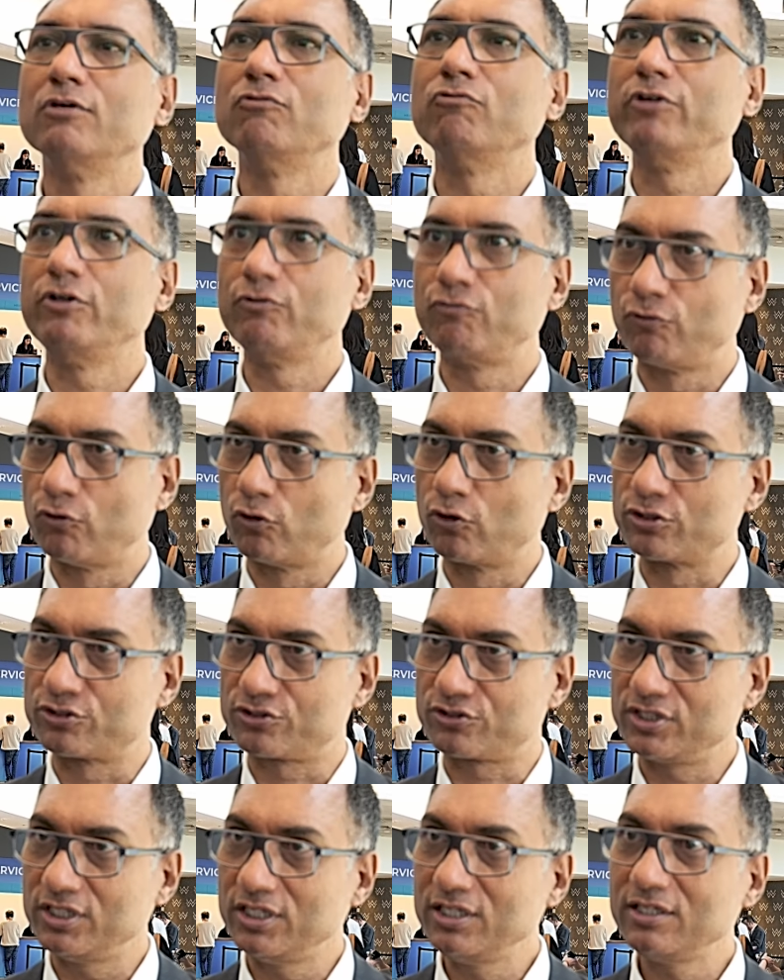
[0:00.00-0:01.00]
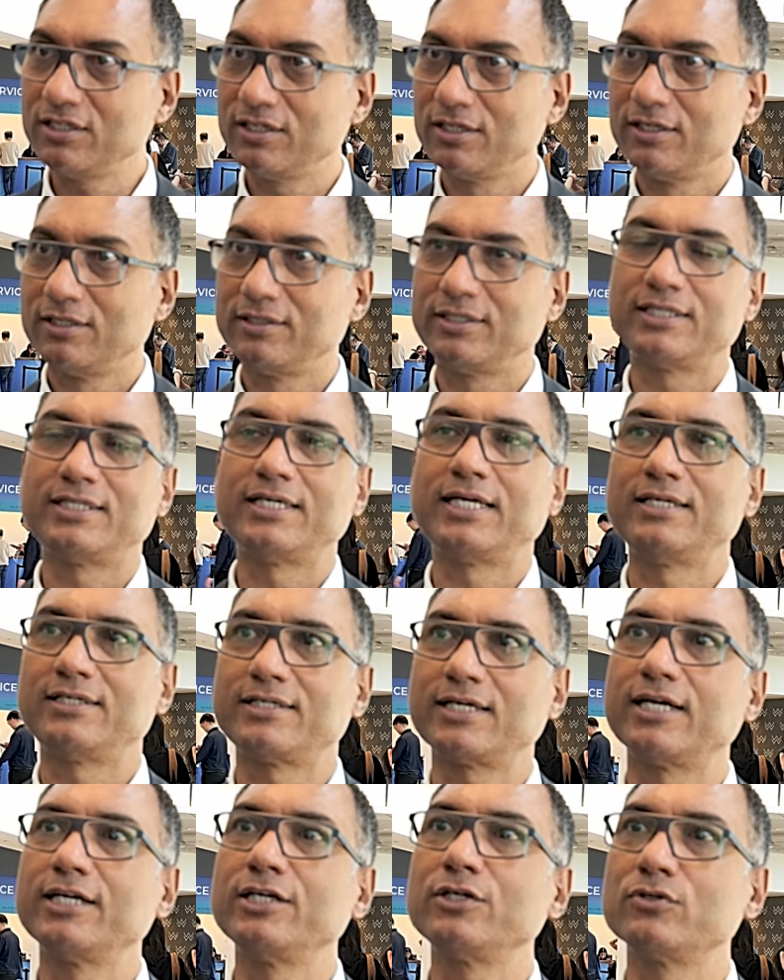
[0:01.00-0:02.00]
we foresee that the
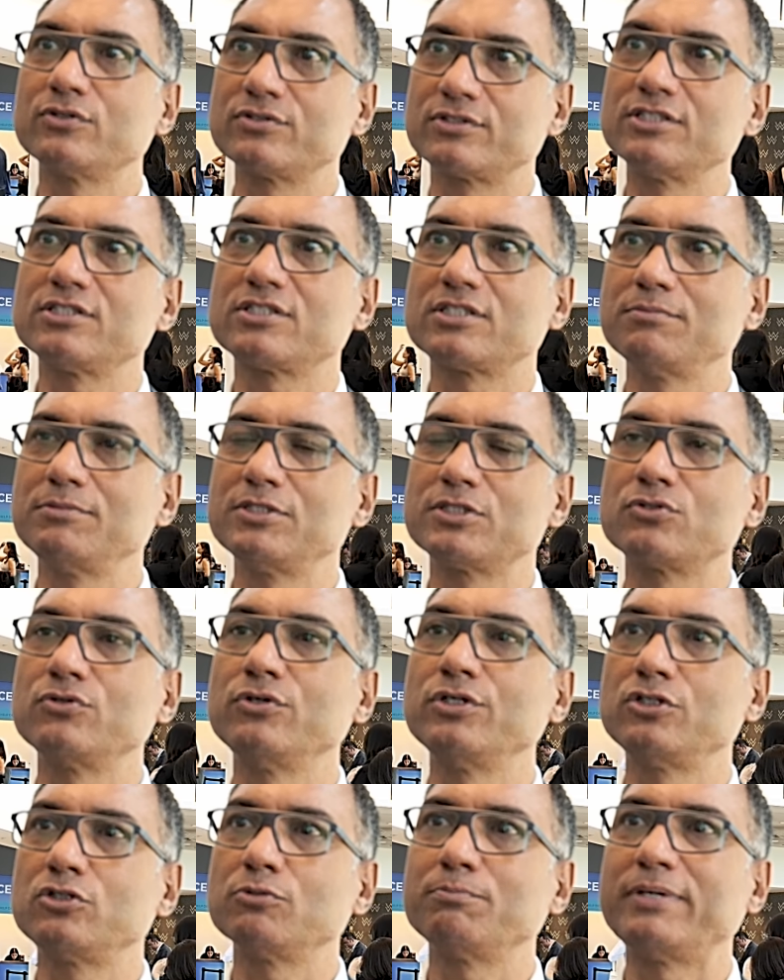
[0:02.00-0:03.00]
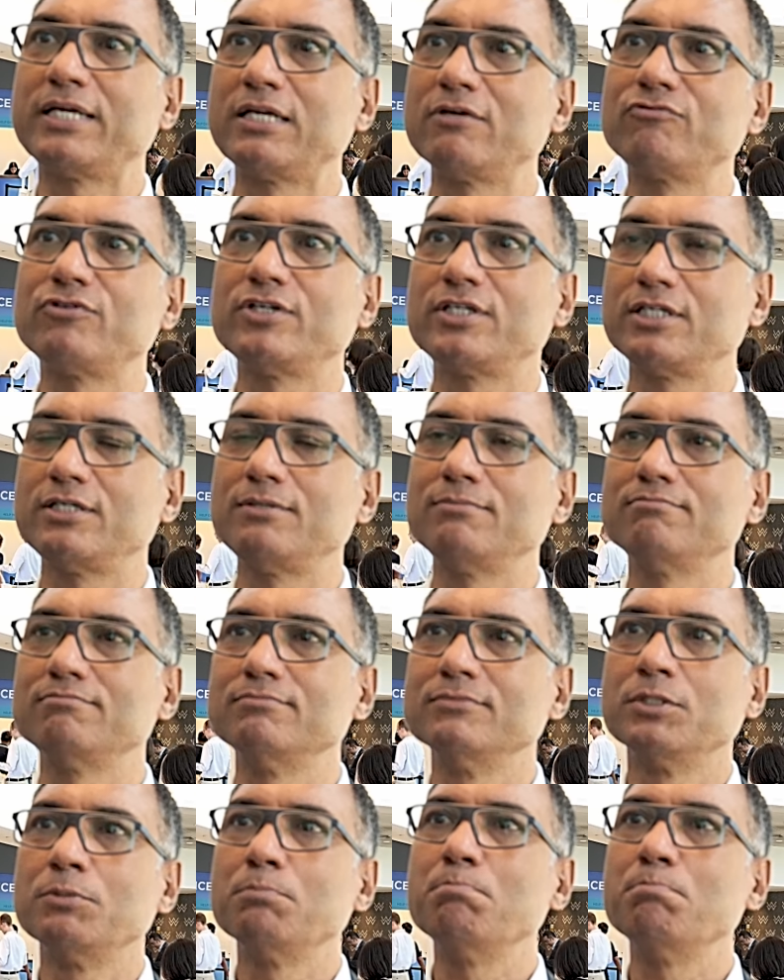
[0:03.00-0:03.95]
entire ecosystem is going to benefit in